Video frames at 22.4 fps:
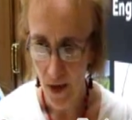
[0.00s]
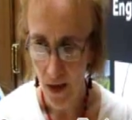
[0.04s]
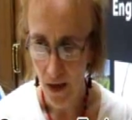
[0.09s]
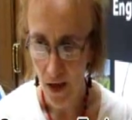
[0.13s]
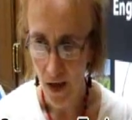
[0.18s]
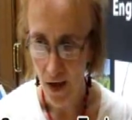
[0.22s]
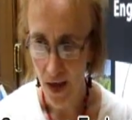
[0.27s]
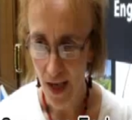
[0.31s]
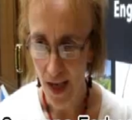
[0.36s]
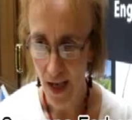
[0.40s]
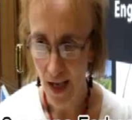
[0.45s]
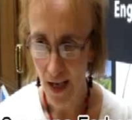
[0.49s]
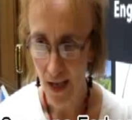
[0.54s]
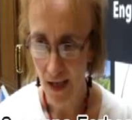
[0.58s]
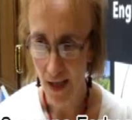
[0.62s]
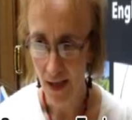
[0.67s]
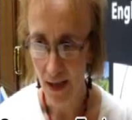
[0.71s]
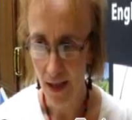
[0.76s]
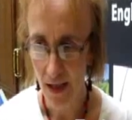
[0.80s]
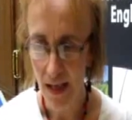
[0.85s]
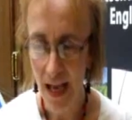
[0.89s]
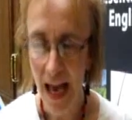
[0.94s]
the thing
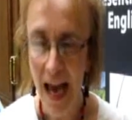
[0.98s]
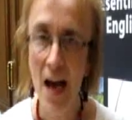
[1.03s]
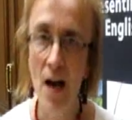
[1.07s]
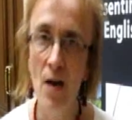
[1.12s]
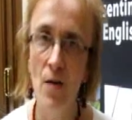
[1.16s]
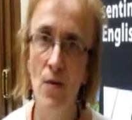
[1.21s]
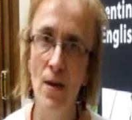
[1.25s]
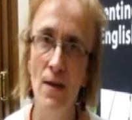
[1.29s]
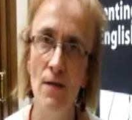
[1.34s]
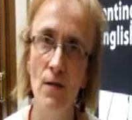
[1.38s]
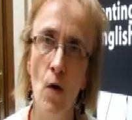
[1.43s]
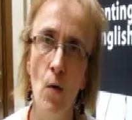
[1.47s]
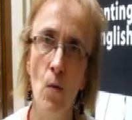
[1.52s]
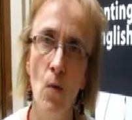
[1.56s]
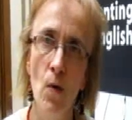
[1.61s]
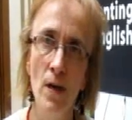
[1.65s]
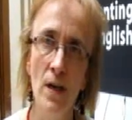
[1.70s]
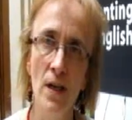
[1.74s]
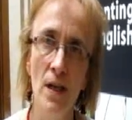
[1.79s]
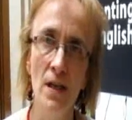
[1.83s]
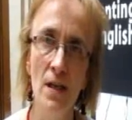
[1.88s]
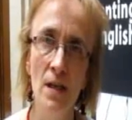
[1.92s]
is, now they've got
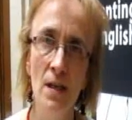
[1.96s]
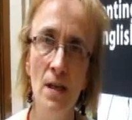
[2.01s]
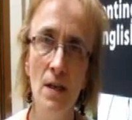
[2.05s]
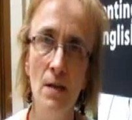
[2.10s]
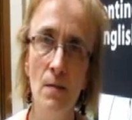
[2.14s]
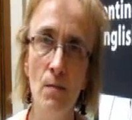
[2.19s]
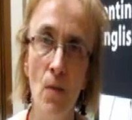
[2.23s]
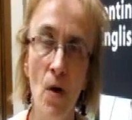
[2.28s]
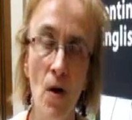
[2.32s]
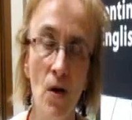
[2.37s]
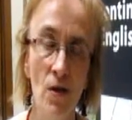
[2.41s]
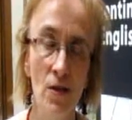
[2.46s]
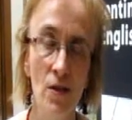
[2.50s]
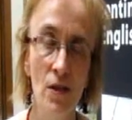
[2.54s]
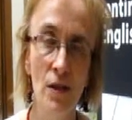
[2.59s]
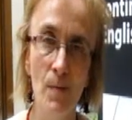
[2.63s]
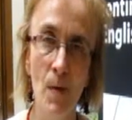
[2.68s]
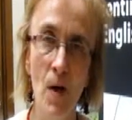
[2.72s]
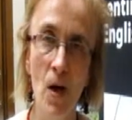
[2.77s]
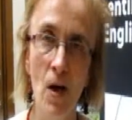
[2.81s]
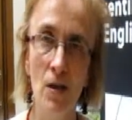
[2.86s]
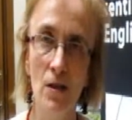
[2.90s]
one in Marks and
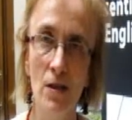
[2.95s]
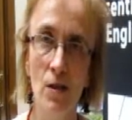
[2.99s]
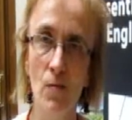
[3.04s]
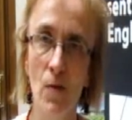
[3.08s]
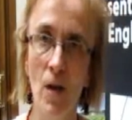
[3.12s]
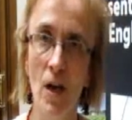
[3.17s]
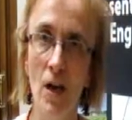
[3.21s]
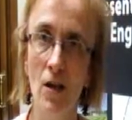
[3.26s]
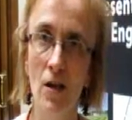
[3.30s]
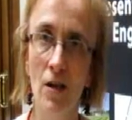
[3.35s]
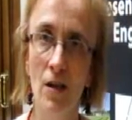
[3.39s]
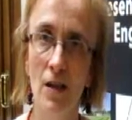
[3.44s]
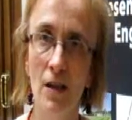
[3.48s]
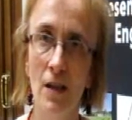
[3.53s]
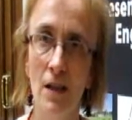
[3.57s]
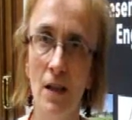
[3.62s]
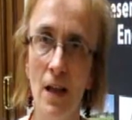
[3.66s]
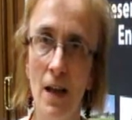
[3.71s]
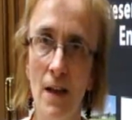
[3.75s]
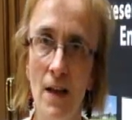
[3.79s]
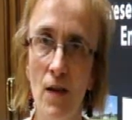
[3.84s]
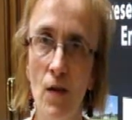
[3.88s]
Sparks as well,
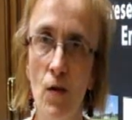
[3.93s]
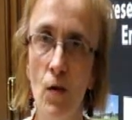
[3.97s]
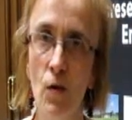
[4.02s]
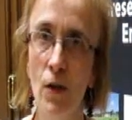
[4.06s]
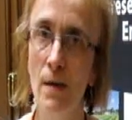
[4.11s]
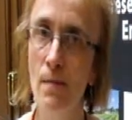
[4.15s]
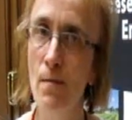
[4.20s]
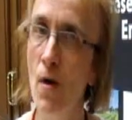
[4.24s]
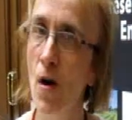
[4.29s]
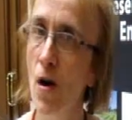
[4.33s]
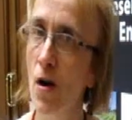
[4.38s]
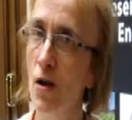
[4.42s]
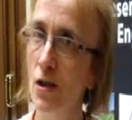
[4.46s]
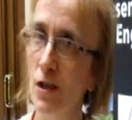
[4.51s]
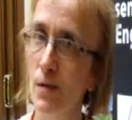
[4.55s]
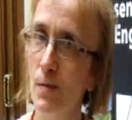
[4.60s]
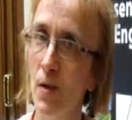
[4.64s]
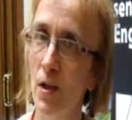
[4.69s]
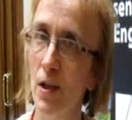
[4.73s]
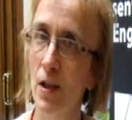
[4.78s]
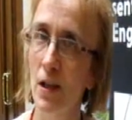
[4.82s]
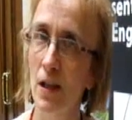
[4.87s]
and they call it
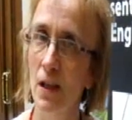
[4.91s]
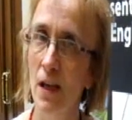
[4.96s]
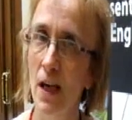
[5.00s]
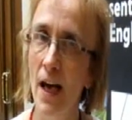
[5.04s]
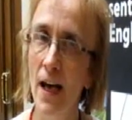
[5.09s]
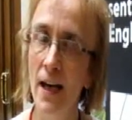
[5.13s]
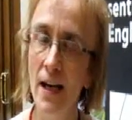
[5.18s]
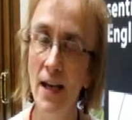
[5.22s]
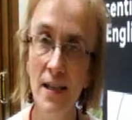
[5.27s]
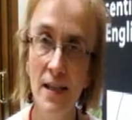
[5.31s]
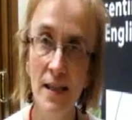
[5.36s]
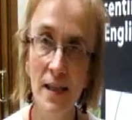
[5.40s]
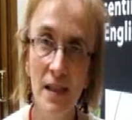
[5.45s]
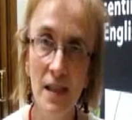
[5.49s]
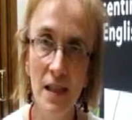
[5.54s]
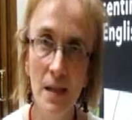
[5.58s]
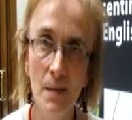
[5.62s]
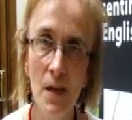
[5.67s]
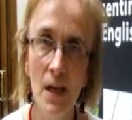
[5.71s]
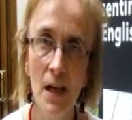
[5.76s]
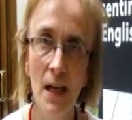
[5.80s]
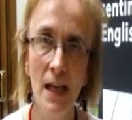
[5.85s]
Marksman, and
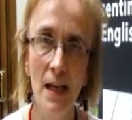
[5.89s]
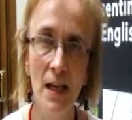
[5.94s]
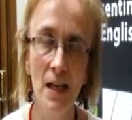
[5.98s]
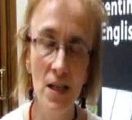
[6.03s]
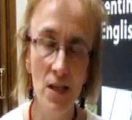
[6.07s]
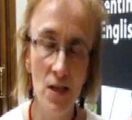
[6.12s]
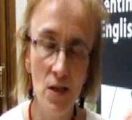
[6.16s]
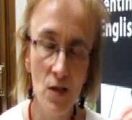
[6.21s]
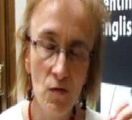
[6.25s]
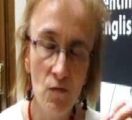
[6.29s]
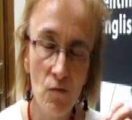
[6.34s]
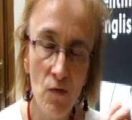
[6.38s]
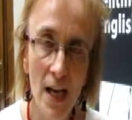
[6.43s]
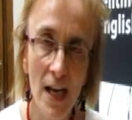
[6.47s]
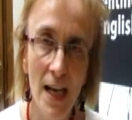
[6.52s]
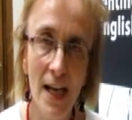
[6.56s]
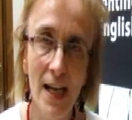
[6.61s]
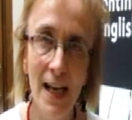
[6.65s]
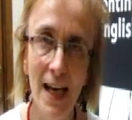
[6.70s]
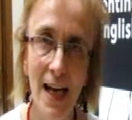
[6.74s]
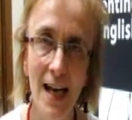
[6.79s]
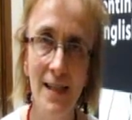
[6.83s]
it's
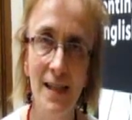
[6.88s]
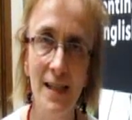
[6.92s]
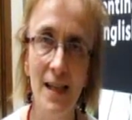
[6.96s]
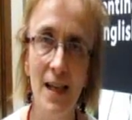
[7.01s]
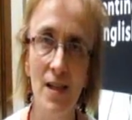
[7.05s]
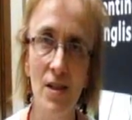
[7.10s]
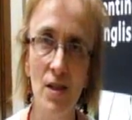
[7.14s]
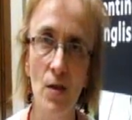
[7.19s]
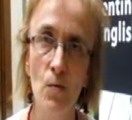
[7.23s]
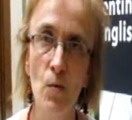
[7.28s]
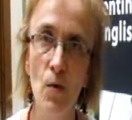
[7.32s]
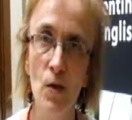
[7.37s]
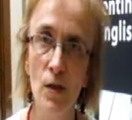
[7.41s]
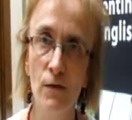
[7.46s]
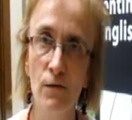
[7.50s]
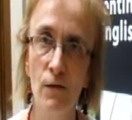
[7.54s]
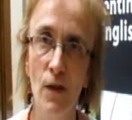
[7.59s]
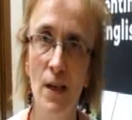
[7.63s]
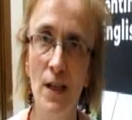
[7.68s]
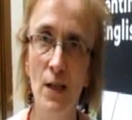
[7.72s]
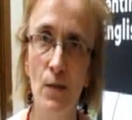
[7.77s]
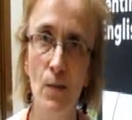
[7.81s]
really classic. So what's
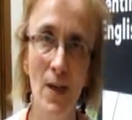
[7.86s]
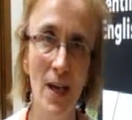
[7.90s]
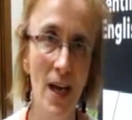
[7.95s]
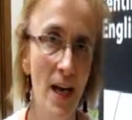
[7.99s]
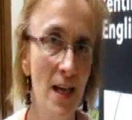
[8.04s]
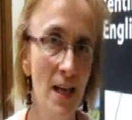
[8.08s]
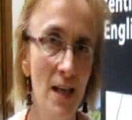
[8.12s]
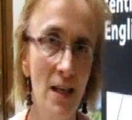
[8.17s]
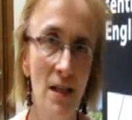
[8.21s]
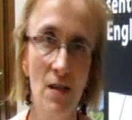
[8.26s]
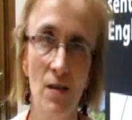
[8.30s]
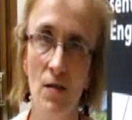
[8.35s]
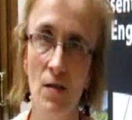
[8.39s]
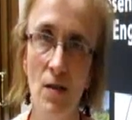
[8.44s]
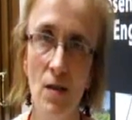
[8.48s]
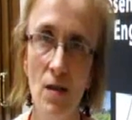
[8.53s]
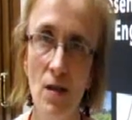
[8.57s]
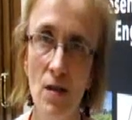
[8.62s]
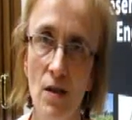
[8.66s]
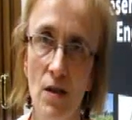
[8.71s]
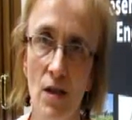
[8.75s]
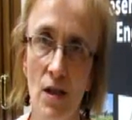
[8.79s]
fun is we're getting
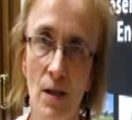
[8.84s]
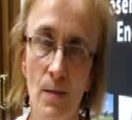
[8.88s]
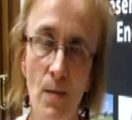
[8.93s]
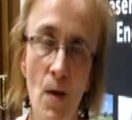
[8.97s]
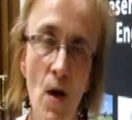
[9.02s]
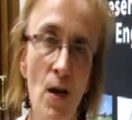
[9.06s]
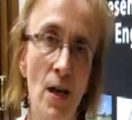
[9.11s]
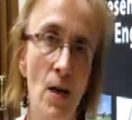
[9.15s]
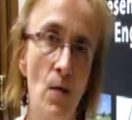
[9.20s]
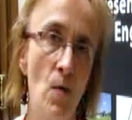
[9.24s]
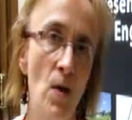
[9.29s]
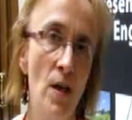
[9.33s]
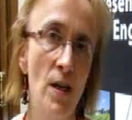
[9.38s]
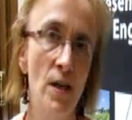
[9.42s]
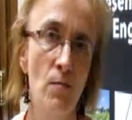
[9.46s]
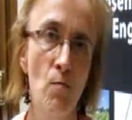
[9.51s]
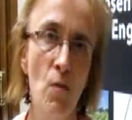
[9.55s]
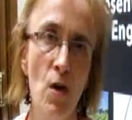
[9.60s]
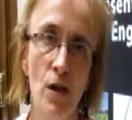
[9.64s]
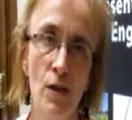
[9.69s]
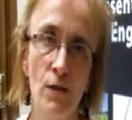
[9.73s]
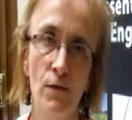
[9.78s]
the sparkling wines
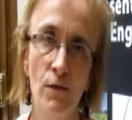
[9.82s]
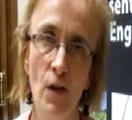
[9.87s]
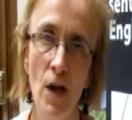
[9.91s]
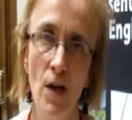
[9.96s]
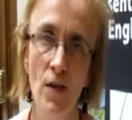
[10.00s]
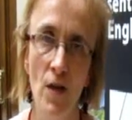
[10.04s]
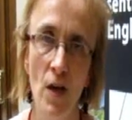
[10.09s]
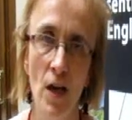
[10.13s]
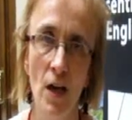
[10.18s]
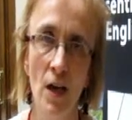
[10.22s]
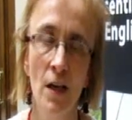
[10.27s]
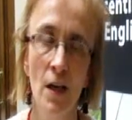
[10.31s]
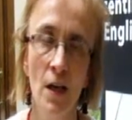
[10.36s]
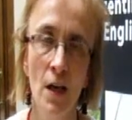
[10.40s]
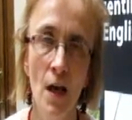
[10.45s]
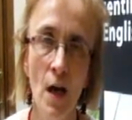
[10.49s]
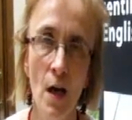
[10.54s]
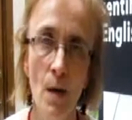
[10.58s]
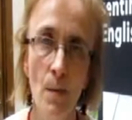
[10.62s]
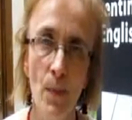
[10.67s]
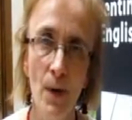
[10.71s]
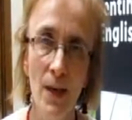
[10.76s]
much further,
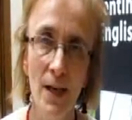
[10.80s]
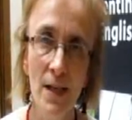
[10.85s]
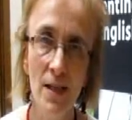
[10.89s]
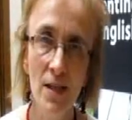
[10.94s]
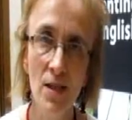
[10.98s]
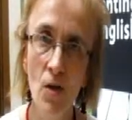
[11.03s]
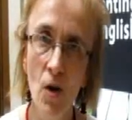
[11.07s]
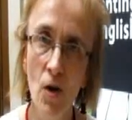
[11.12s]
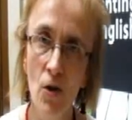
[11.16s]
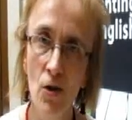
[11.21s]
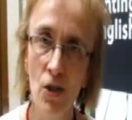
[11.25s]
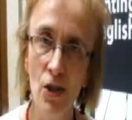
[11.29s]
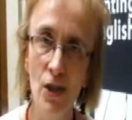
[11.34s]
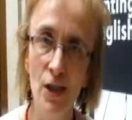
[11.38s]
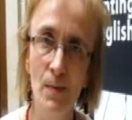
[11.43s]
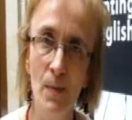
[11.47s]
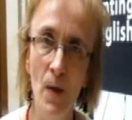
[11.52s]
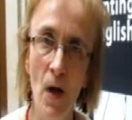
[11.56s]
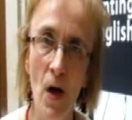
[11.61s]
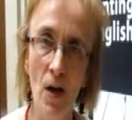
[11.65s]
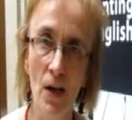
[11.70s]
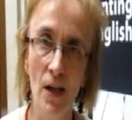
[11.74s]
but it's not just
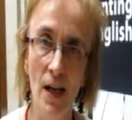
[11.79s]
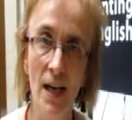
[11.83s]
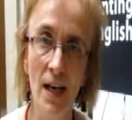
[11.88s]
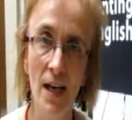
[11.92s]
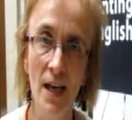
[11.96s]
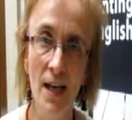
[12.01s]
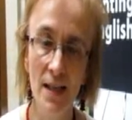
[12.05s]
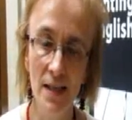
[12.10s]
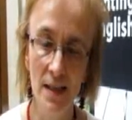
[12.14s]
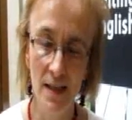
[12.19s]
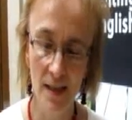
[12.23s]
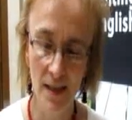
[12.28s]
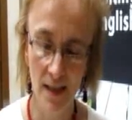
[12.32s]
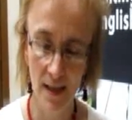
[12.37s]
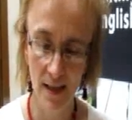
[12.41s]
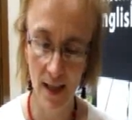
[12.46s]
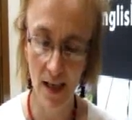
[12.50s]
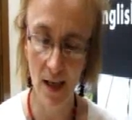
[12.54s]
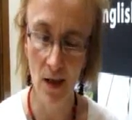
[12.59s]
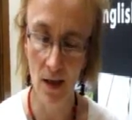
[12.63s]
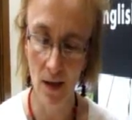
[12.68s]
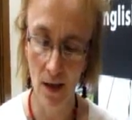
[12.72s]
sparkling, it's the
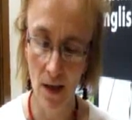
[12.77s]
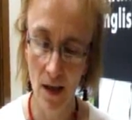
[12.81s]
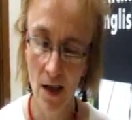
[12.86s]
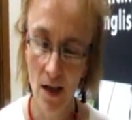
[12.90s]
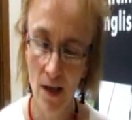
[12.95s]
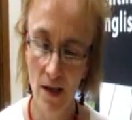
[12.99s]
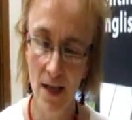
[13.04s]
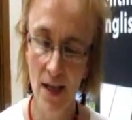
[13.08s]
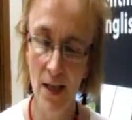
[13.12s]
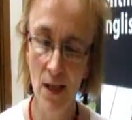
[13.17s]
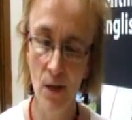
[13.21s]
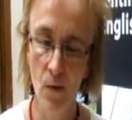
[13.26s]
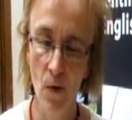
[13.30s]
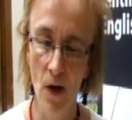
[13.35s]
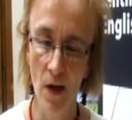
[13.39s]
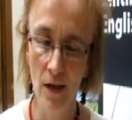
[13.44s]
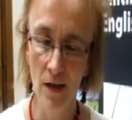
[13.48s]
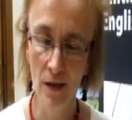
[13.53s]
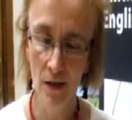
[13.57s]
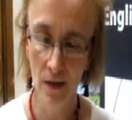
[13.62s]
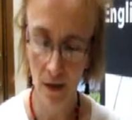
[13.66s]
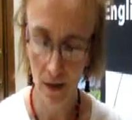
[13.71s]
still. This one